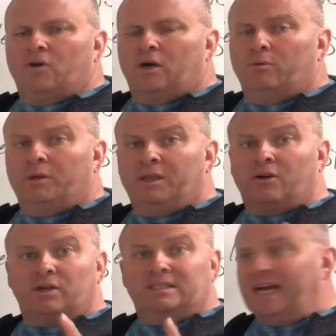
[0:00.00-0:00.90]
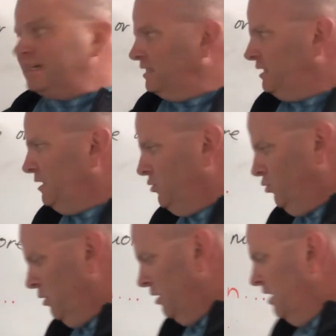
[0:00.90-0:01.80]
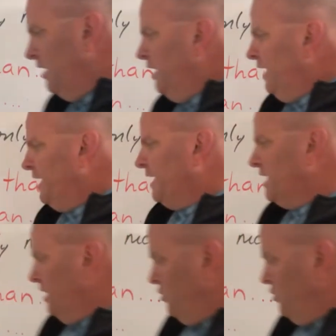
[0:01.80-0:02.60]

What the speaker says: are when they're exactly equal. And again,